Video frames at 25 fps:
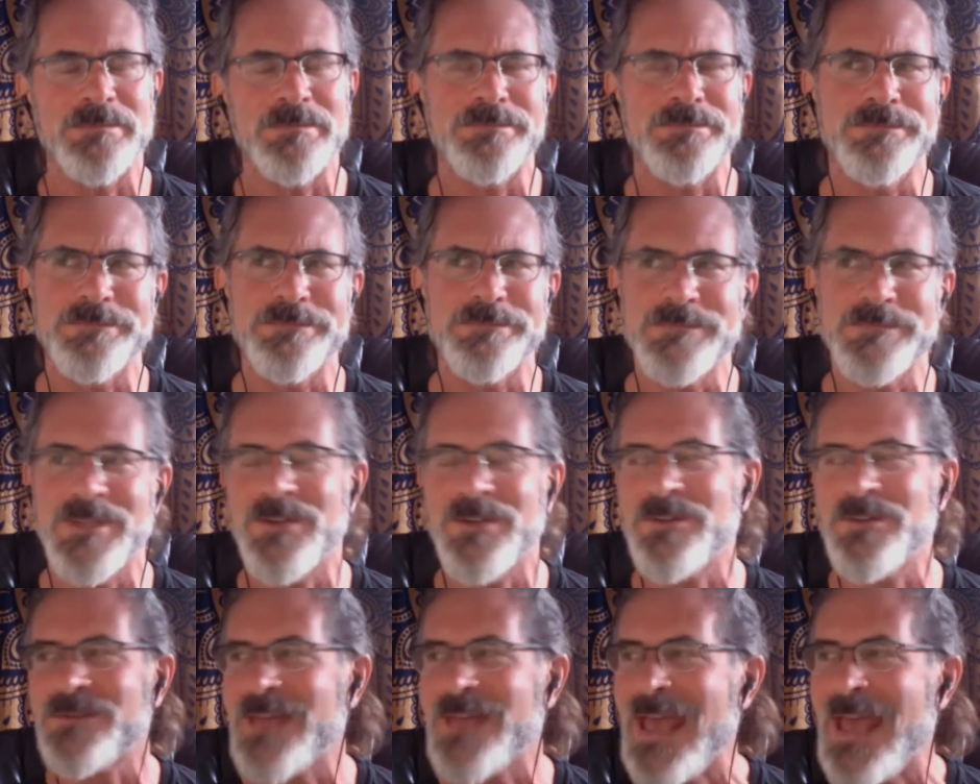
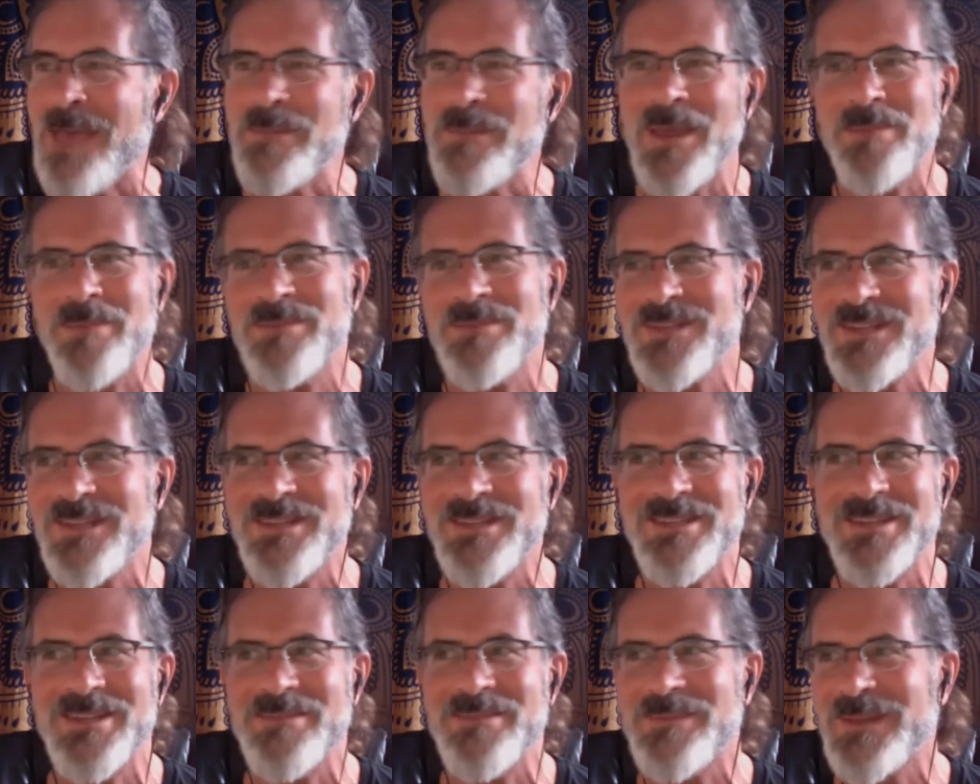
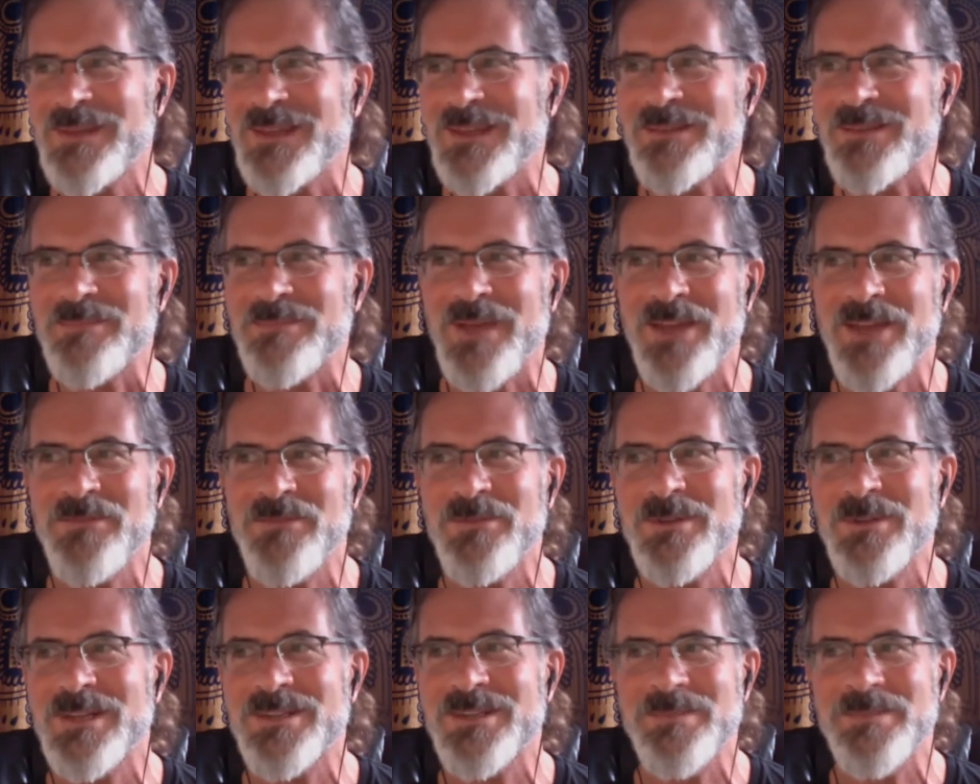MMTCP,
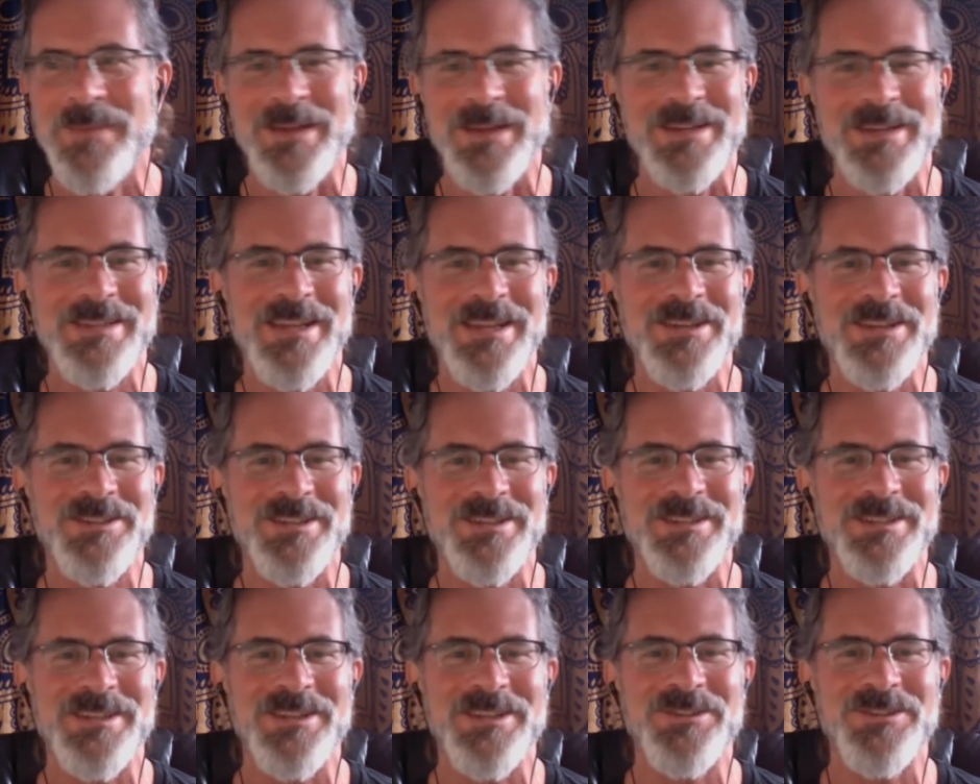Mindfulness Meditation
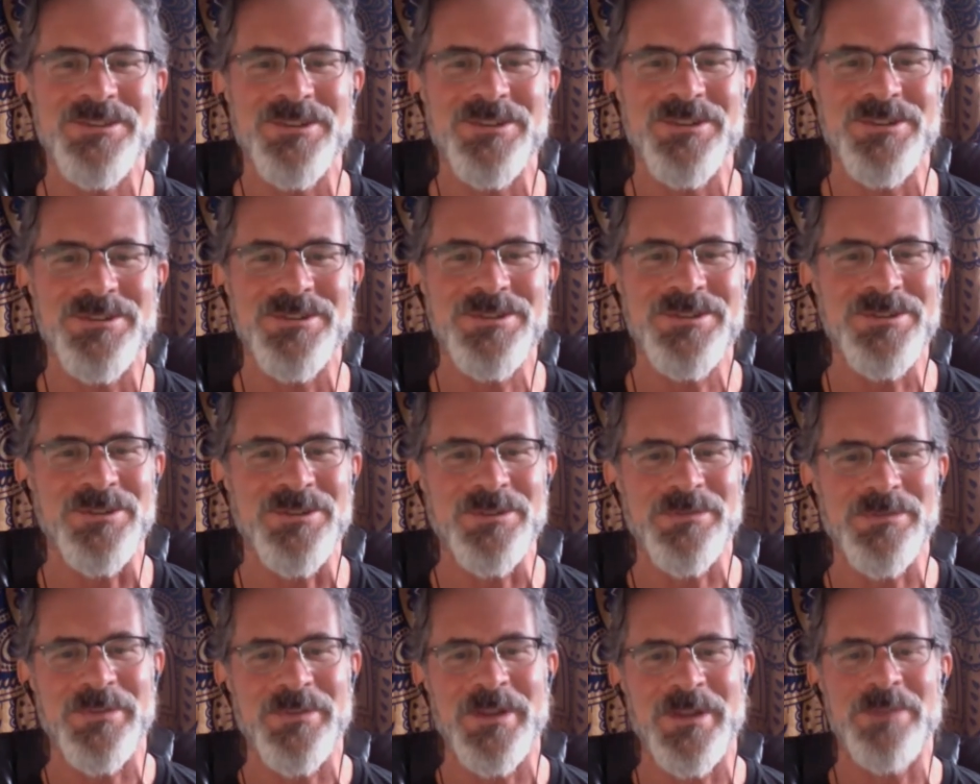Teacher
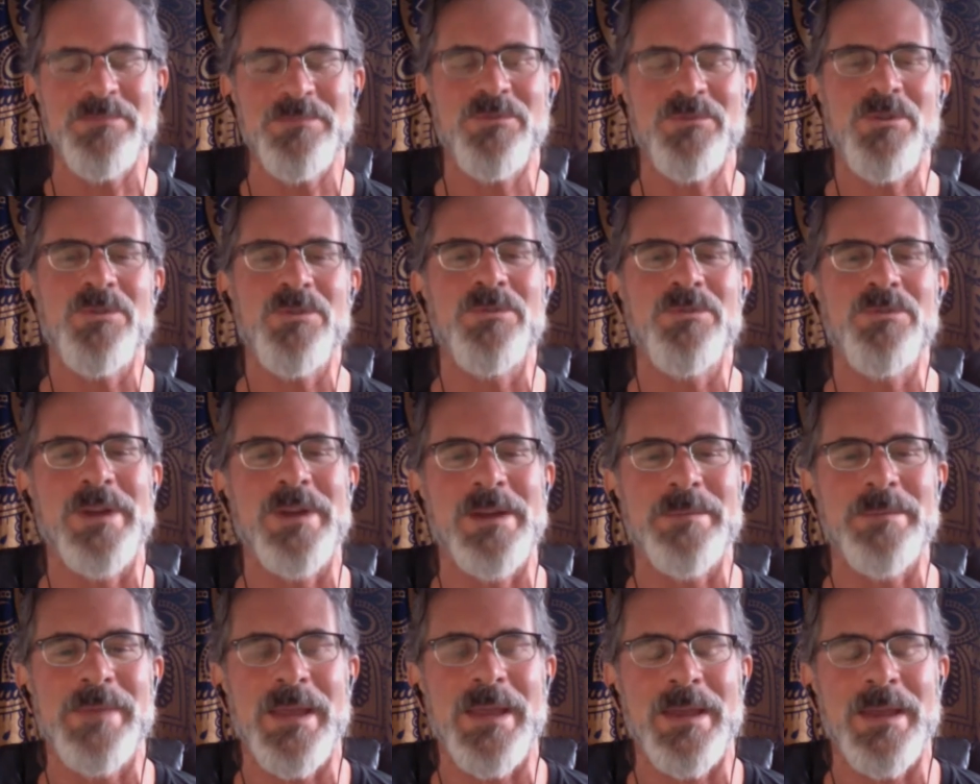Certified
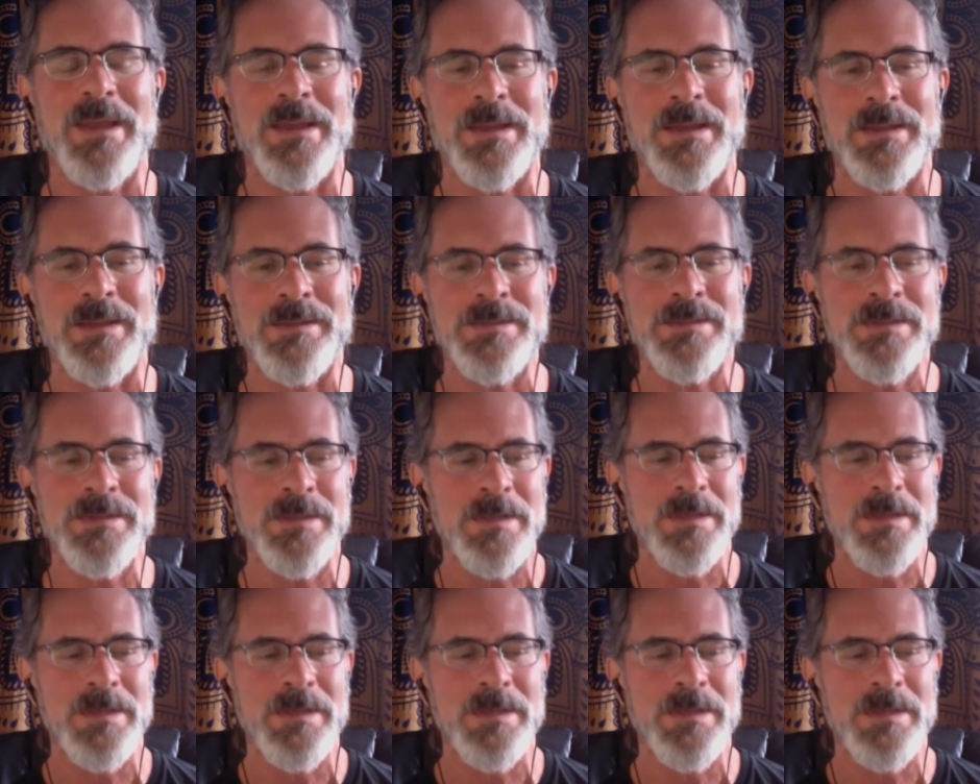Program. And